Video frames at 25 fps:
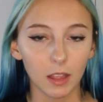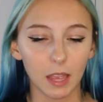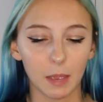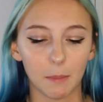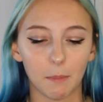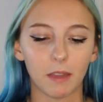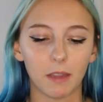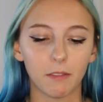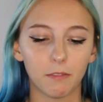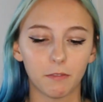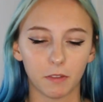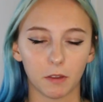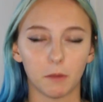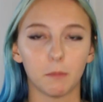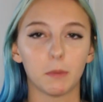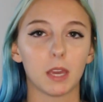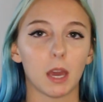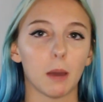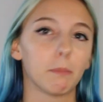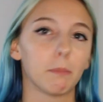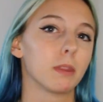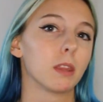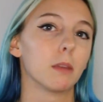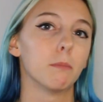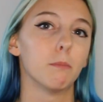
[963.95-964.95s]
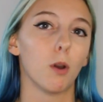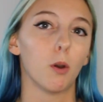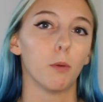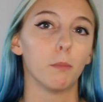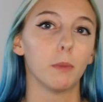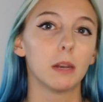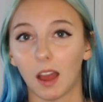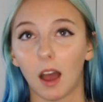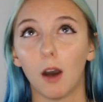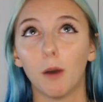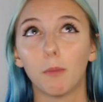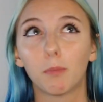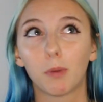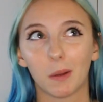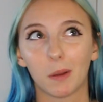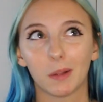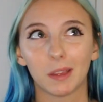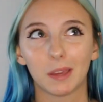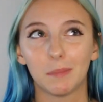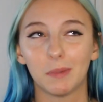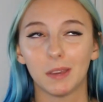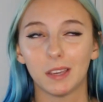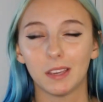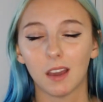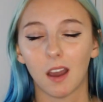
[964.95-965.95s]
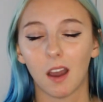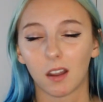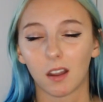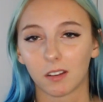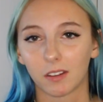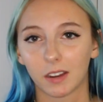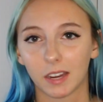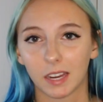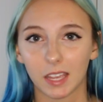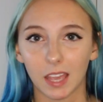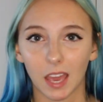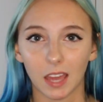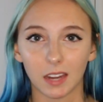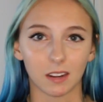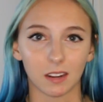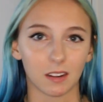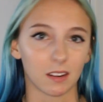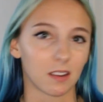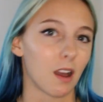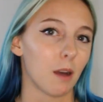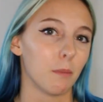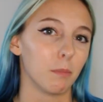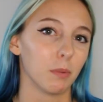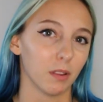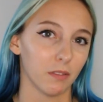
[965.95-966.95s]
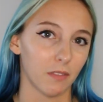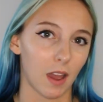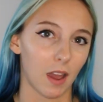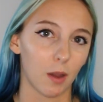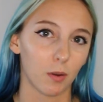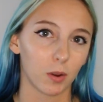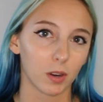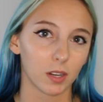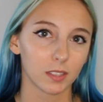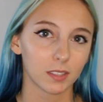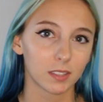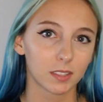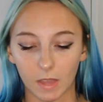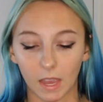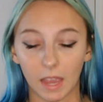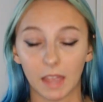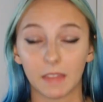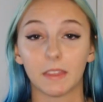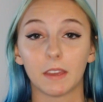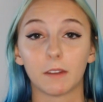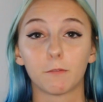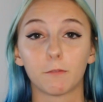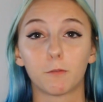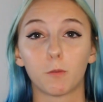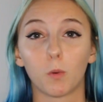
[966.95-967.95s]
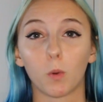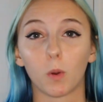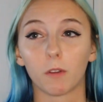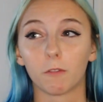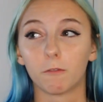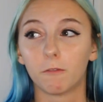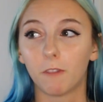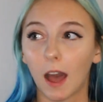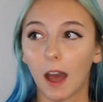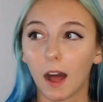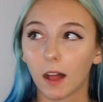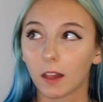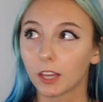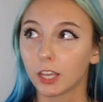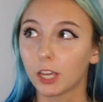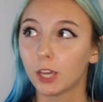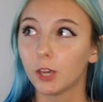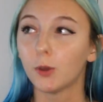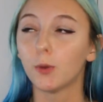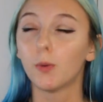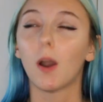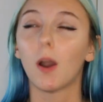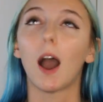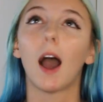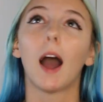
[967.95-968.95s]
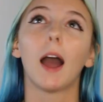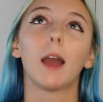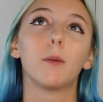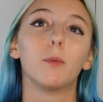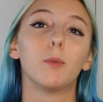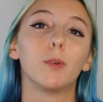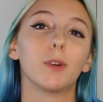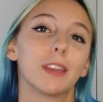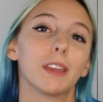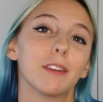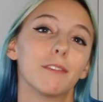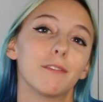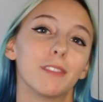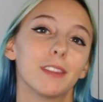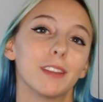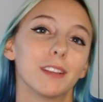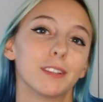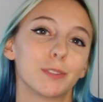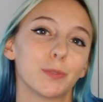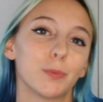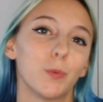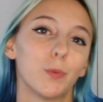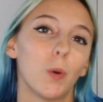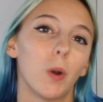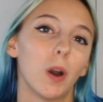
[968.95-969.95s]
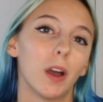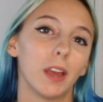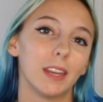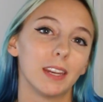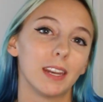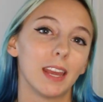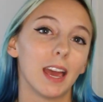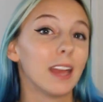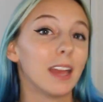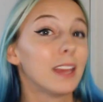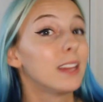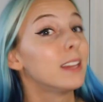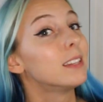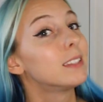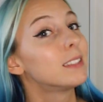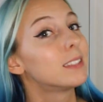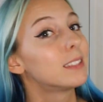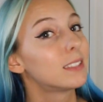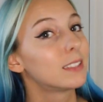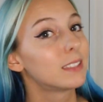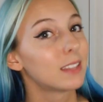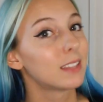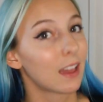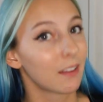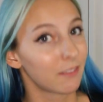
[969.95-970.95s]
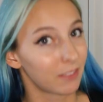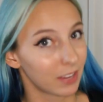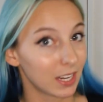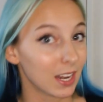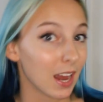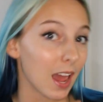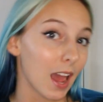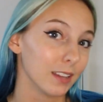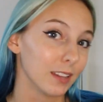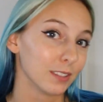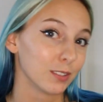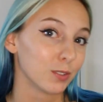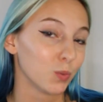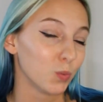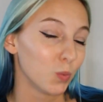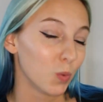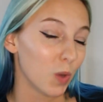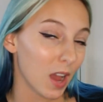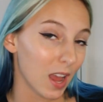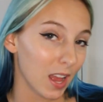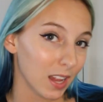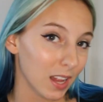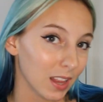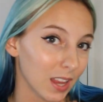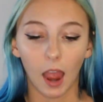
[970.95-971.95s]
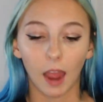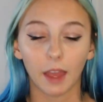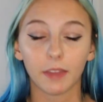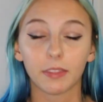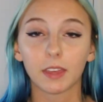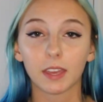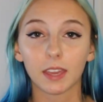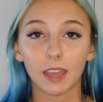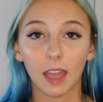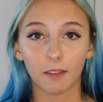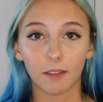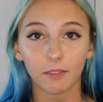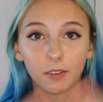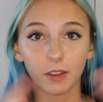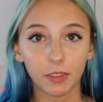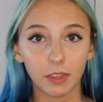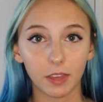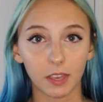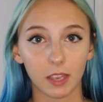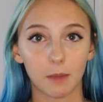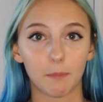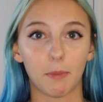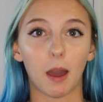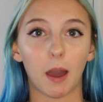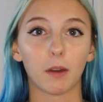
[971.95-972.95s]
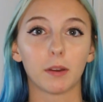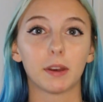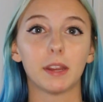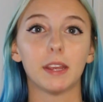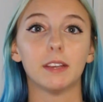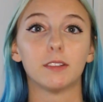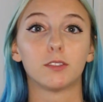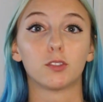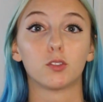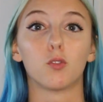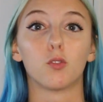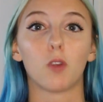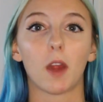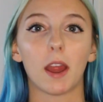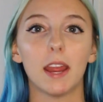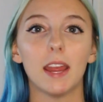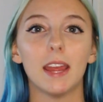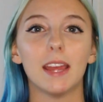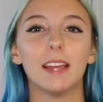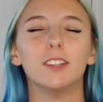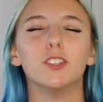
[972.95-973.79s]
It might fill me up in the moment. I'll probably be hungry again in a couple of hours. And then for value, I will give this one a 7 as well. I think everything about it is great.